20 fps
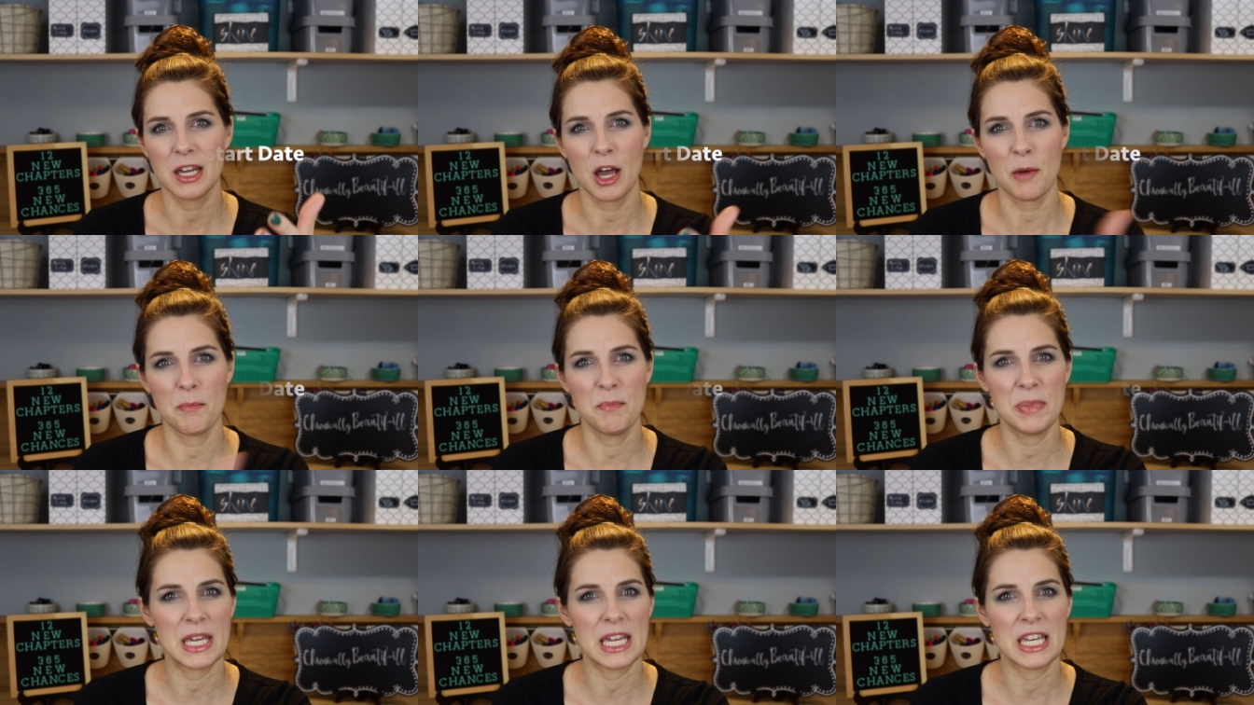
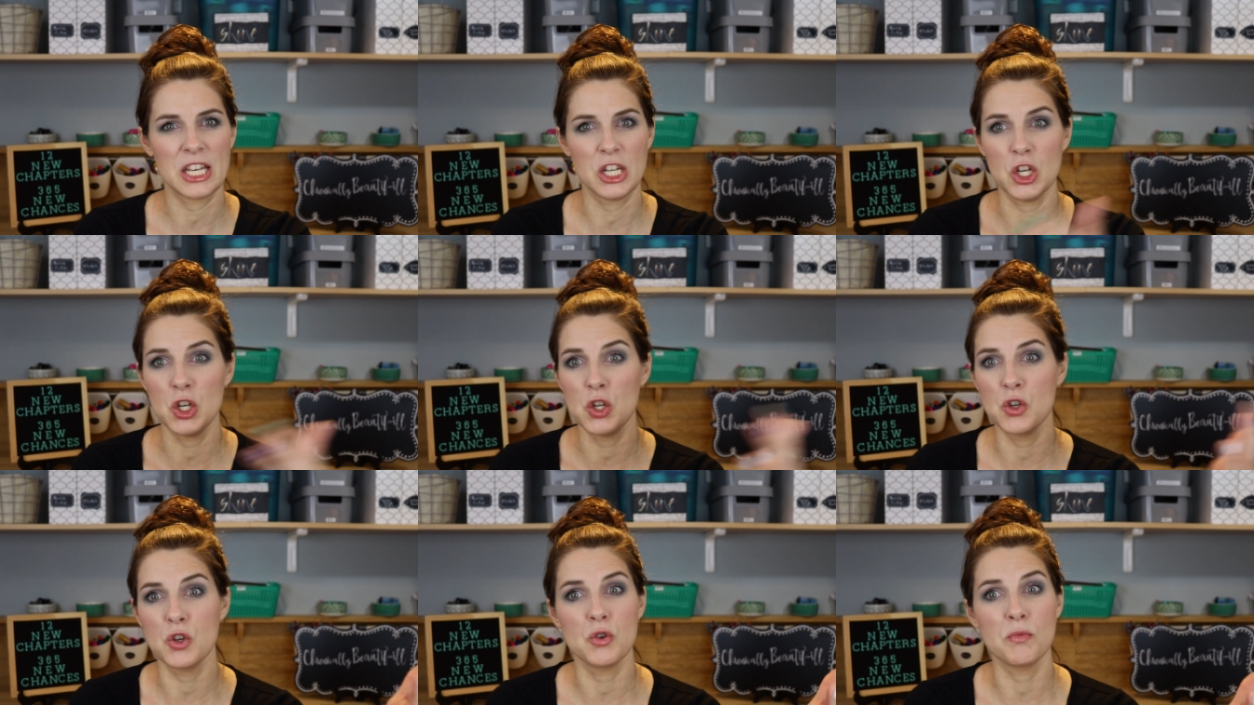a big
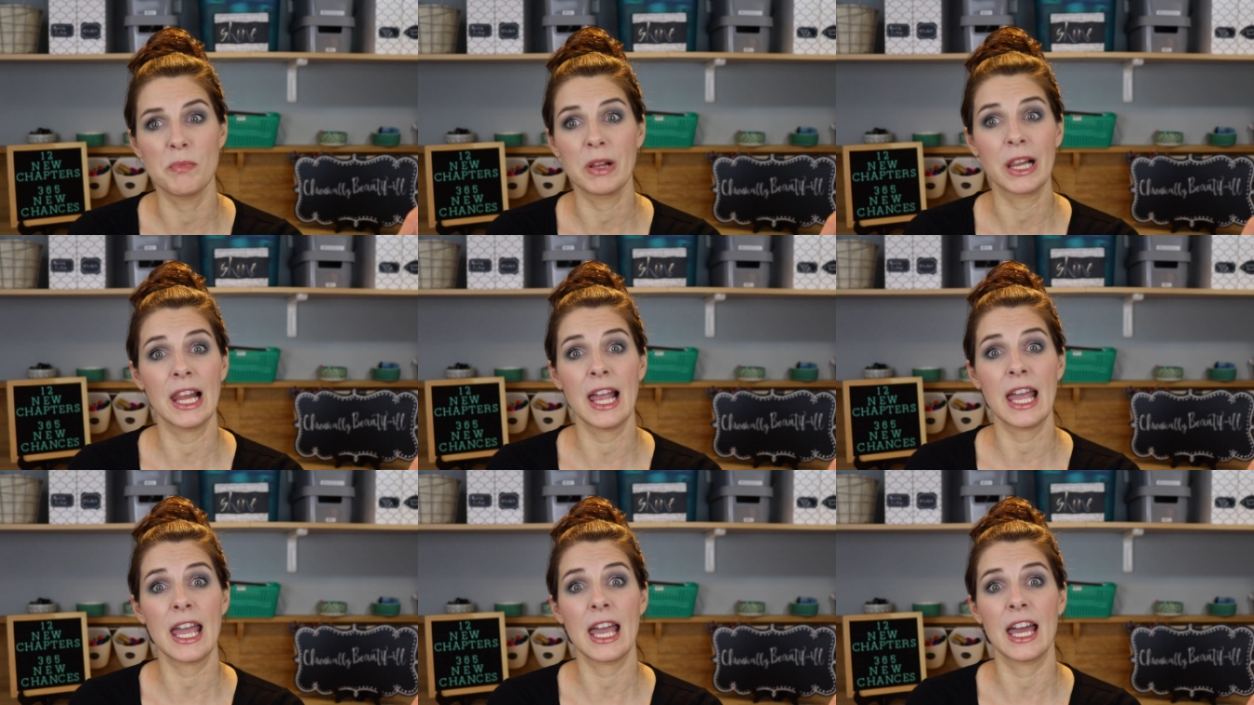new
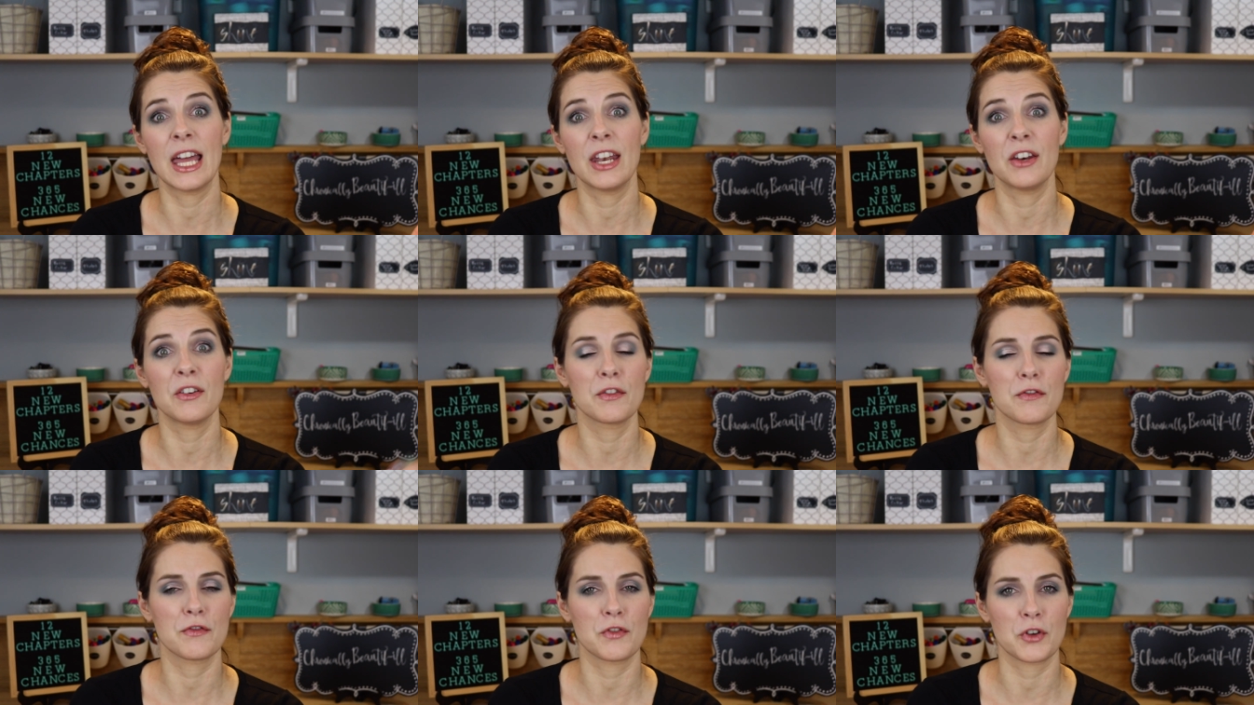
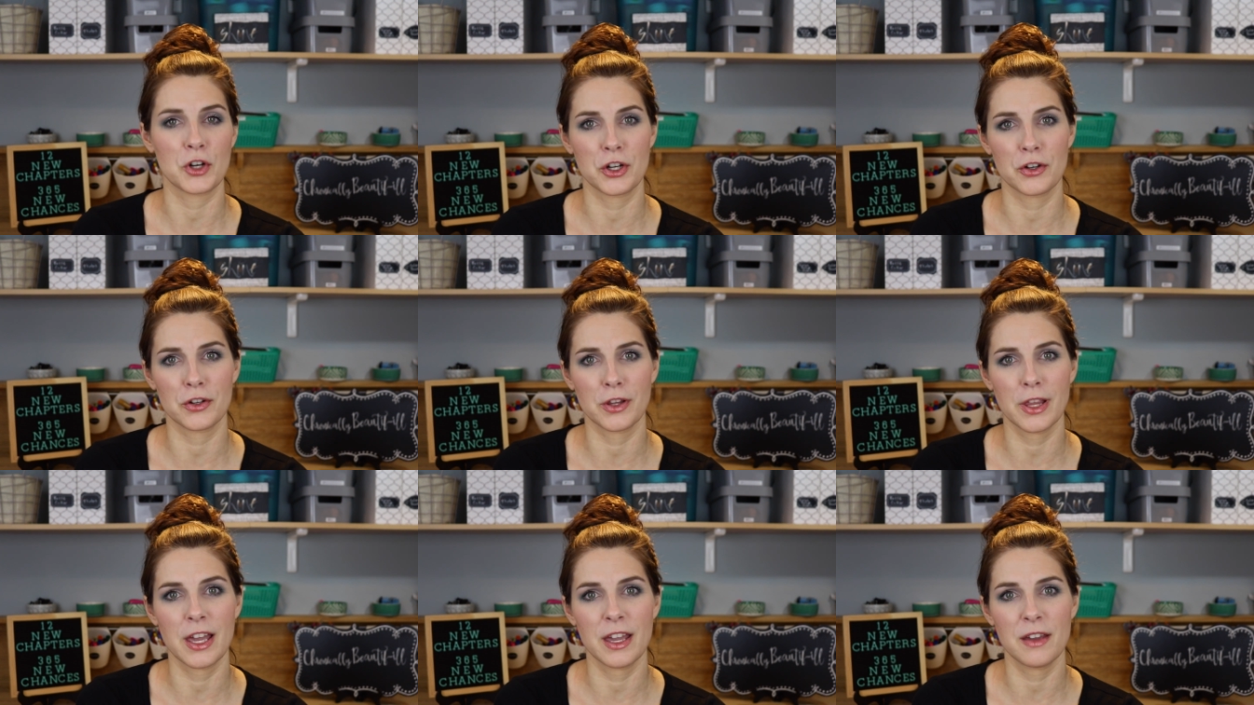plan for
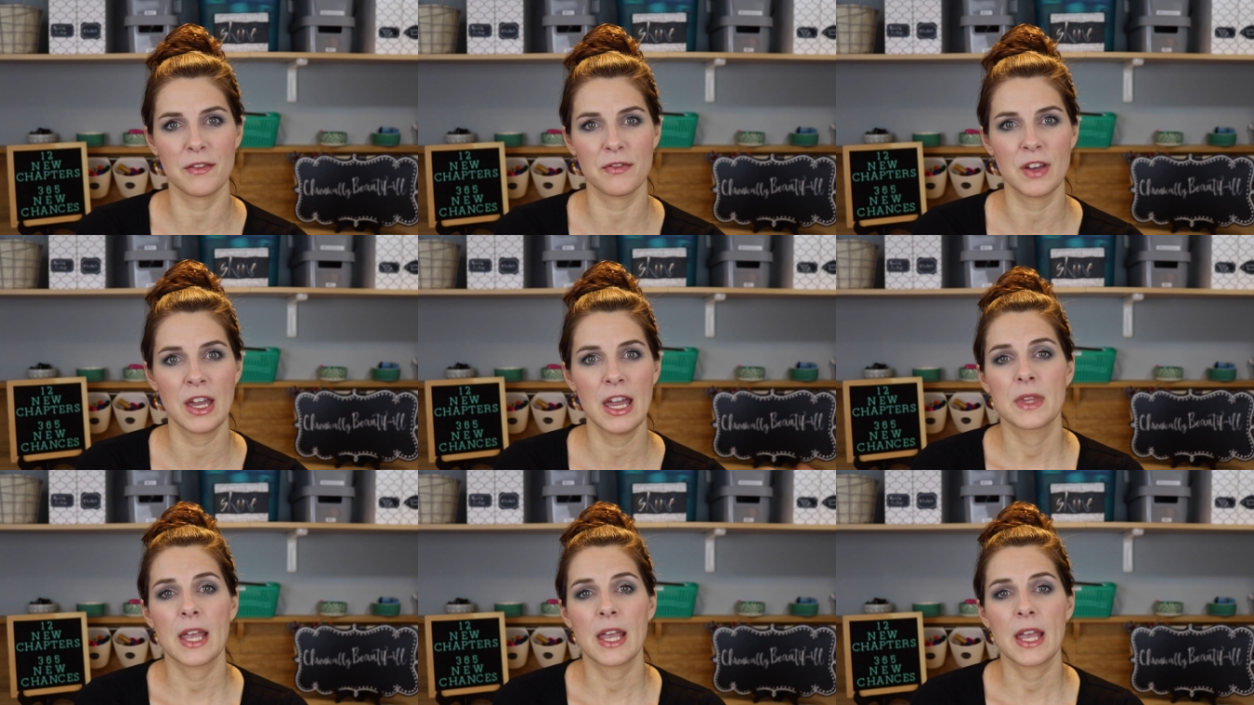your life.